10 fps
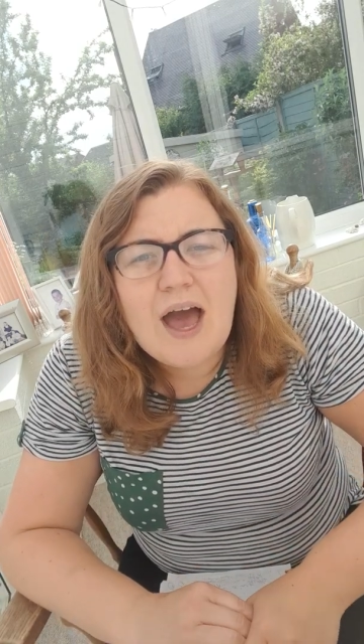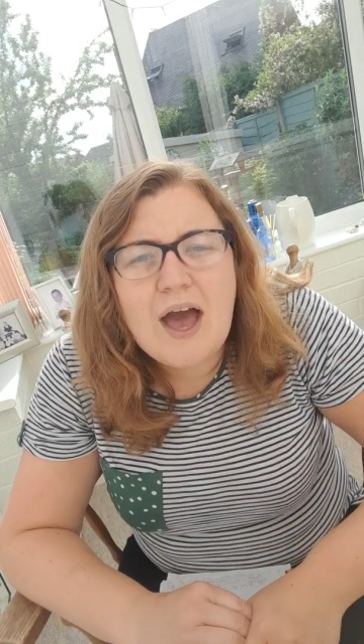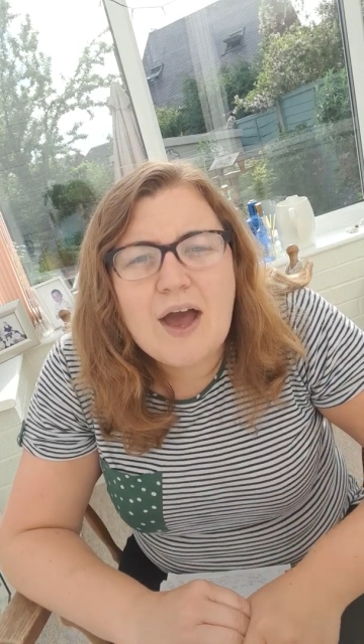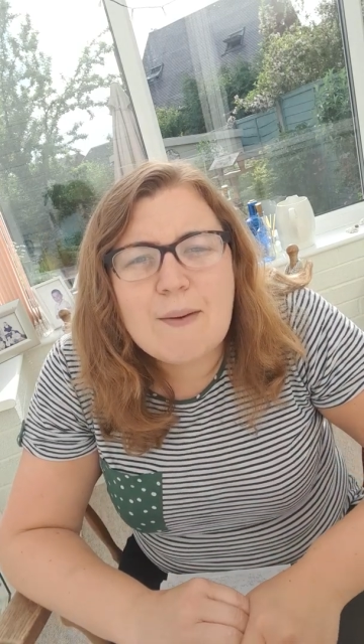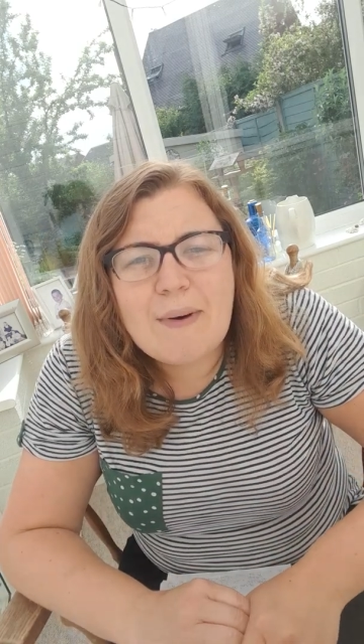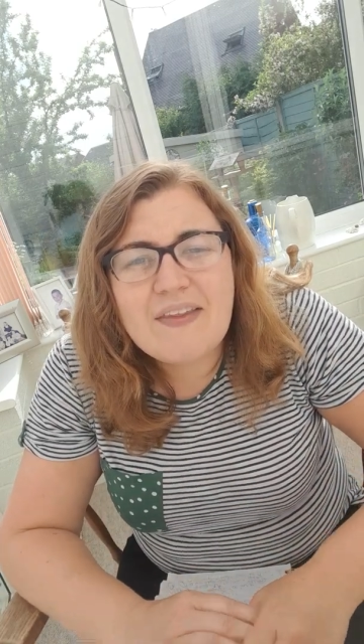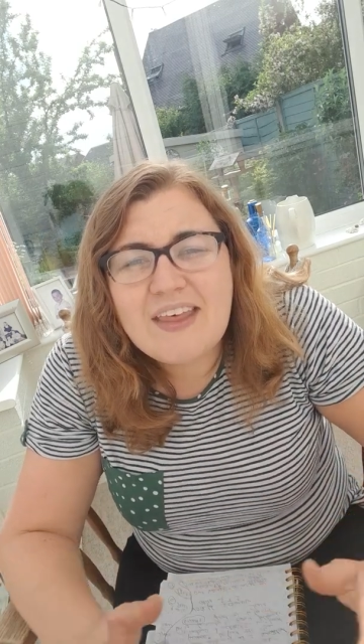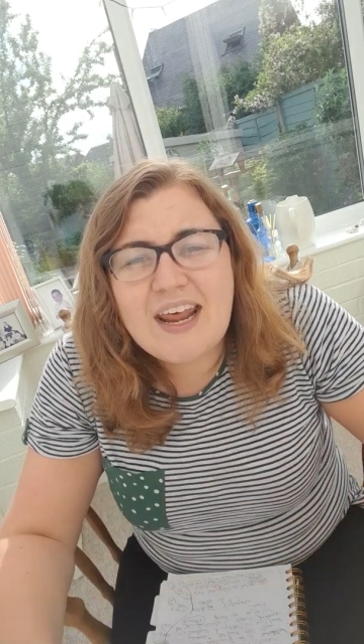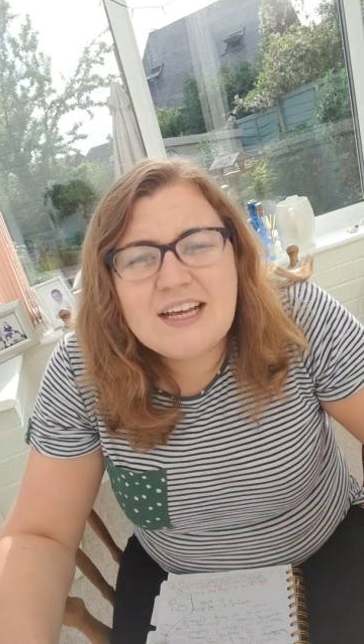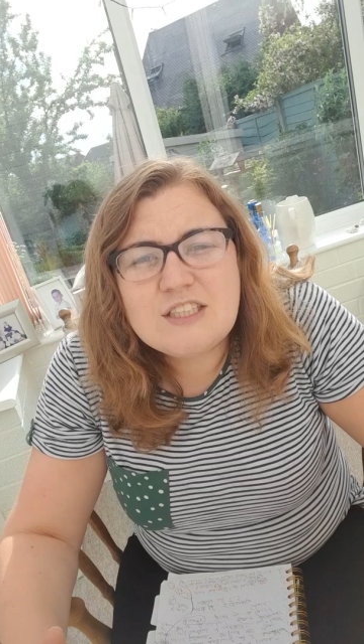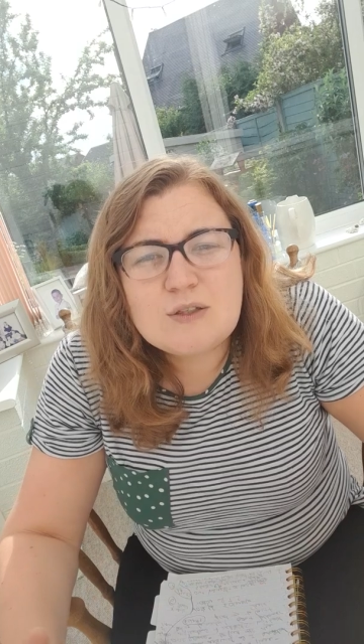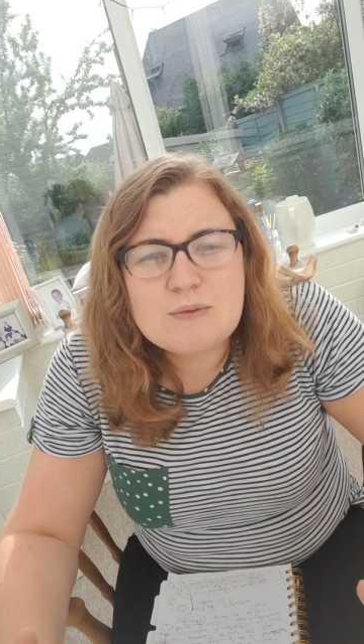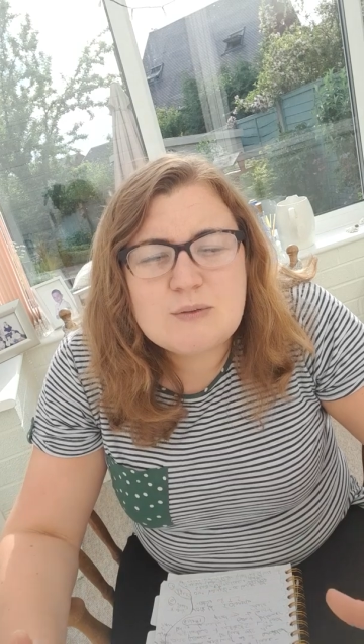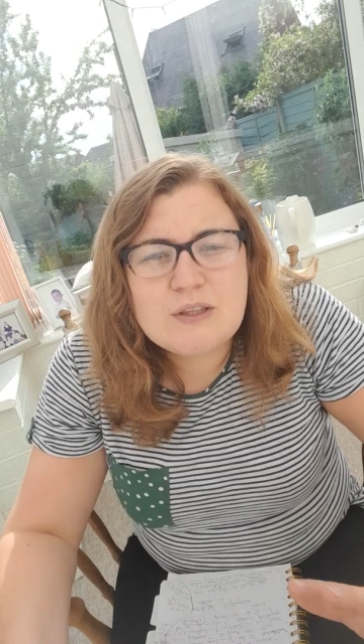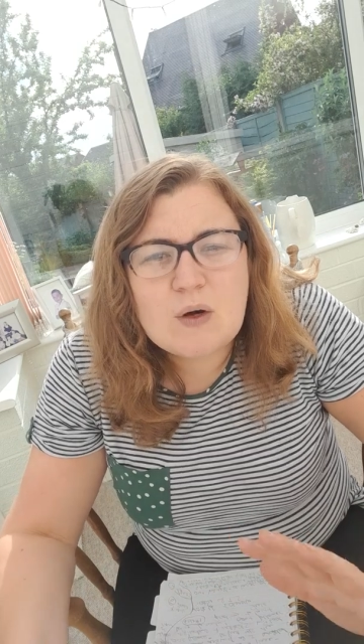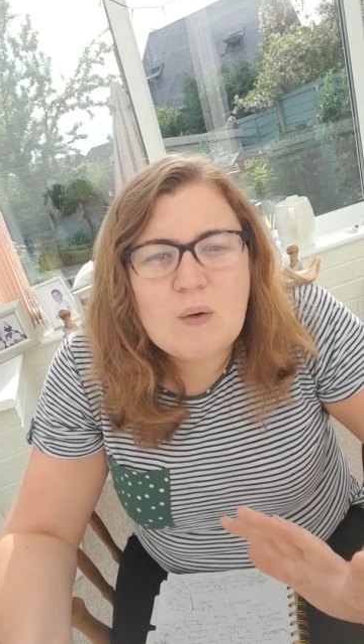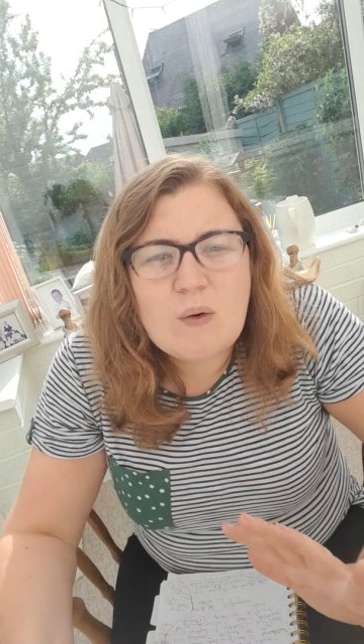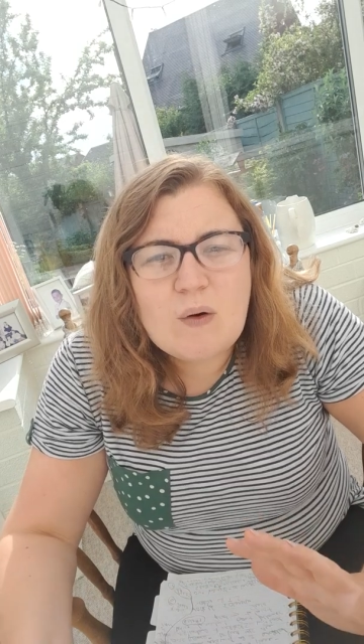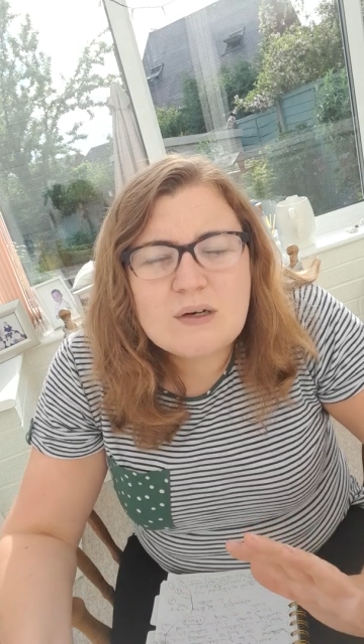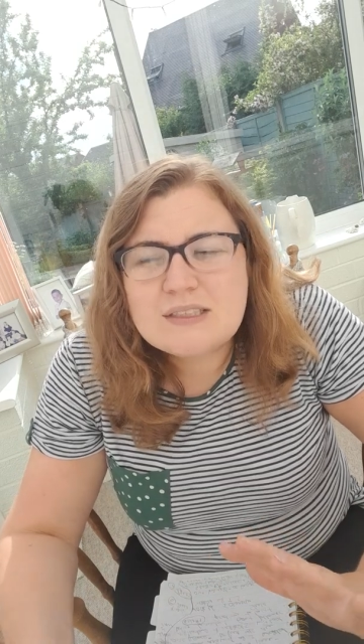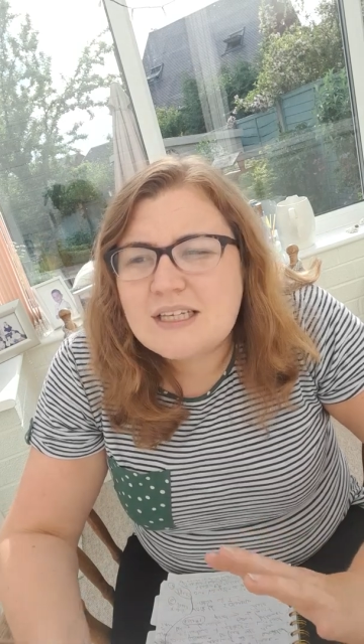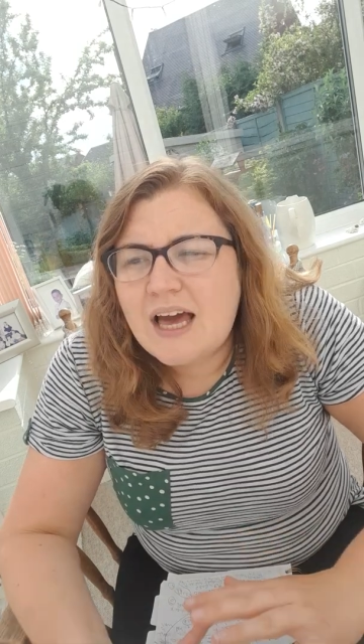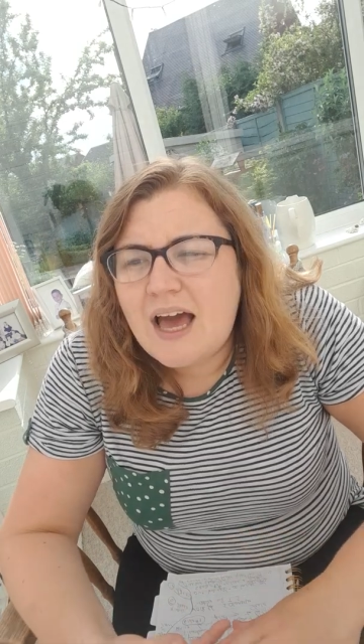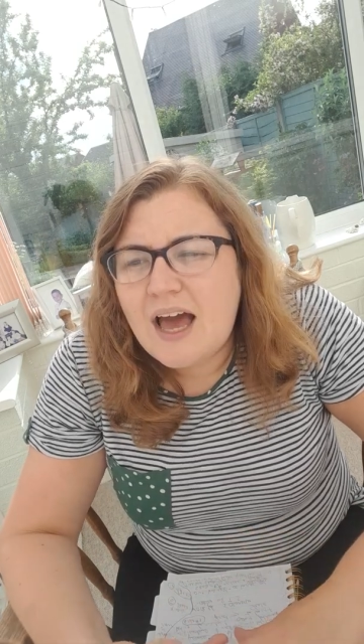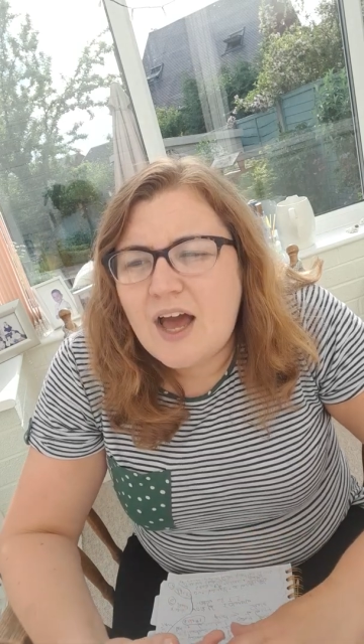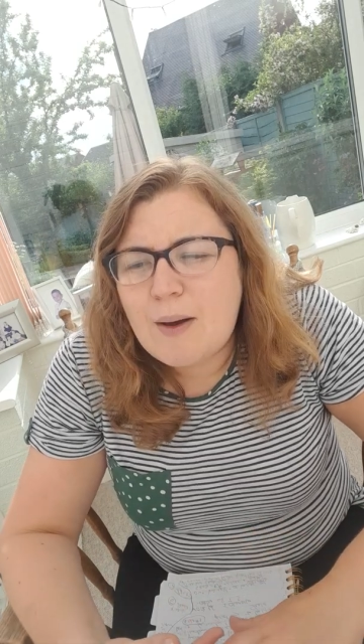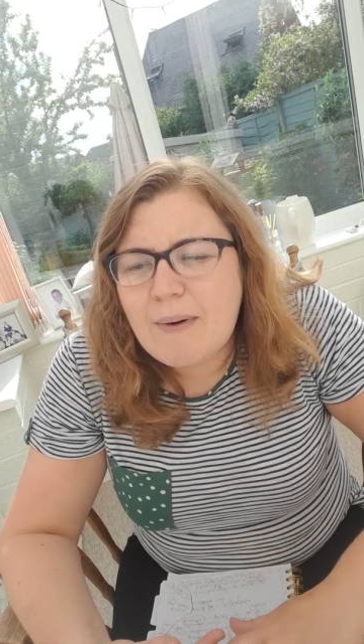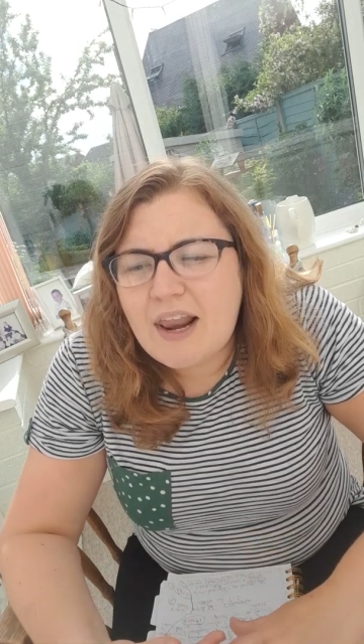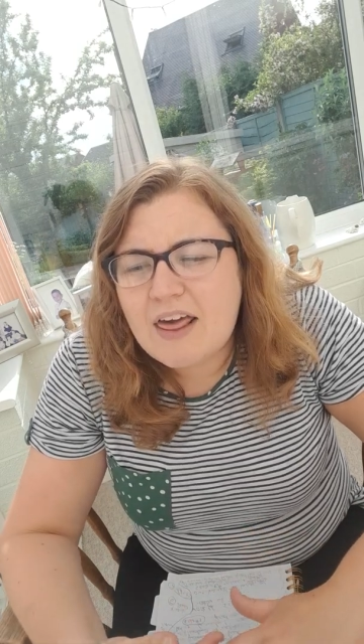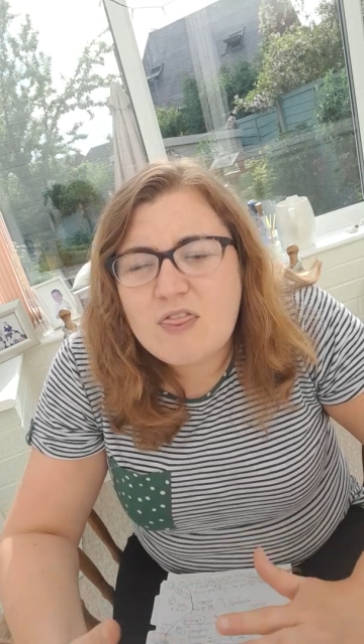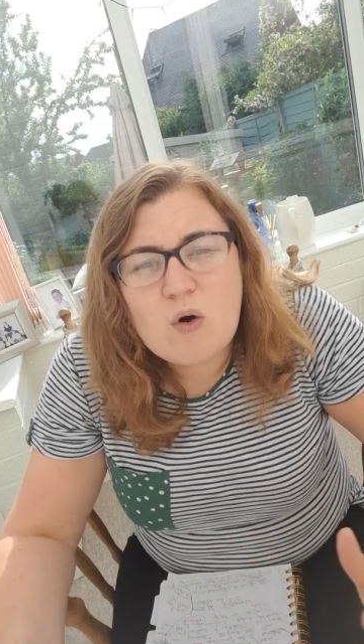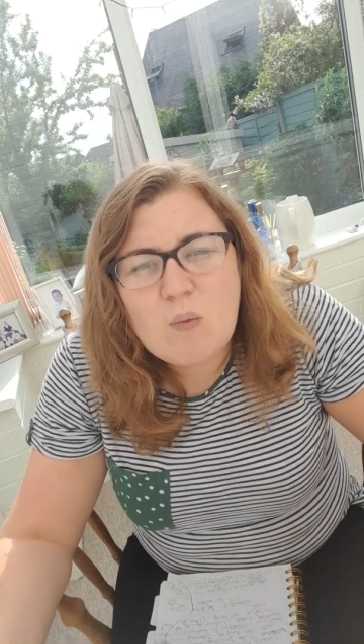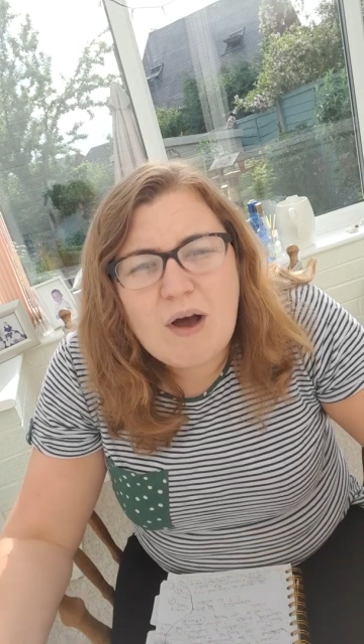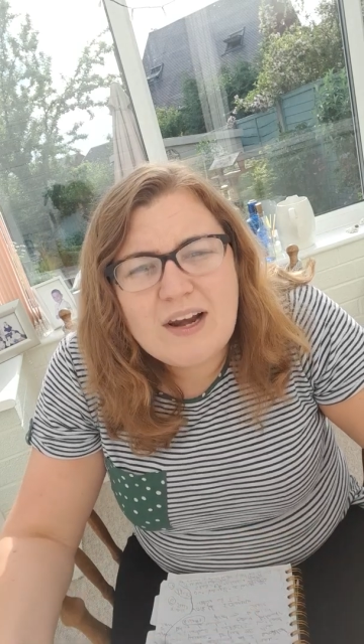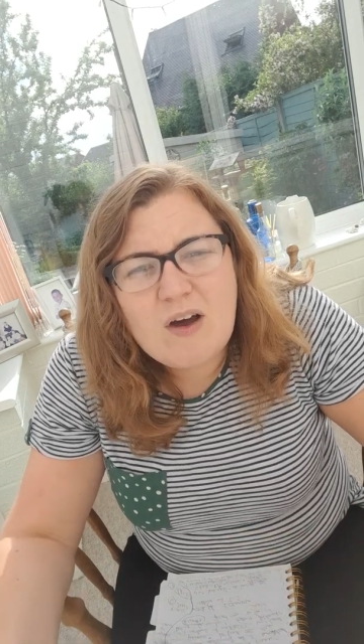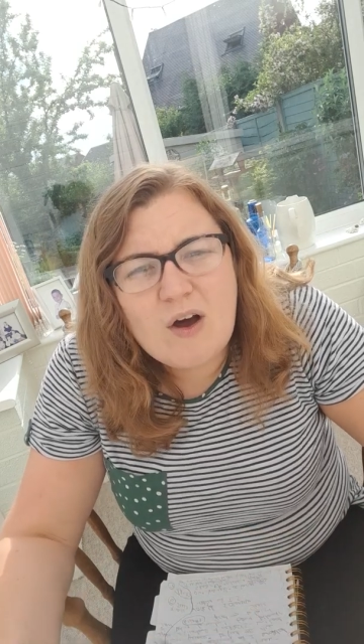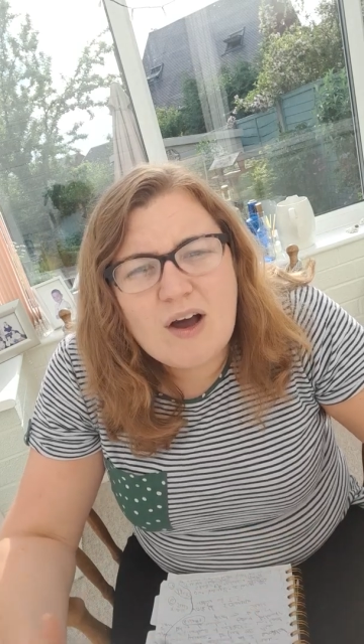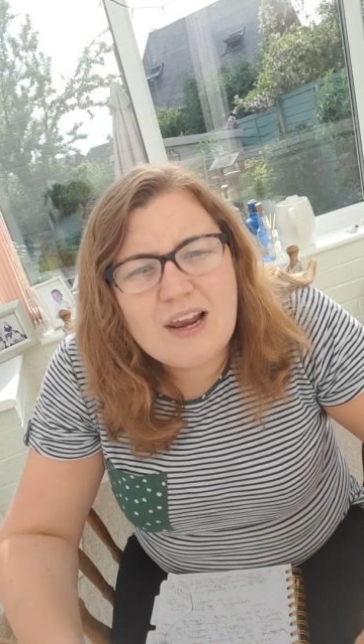And then I ended up doing the course, and I thought, why not?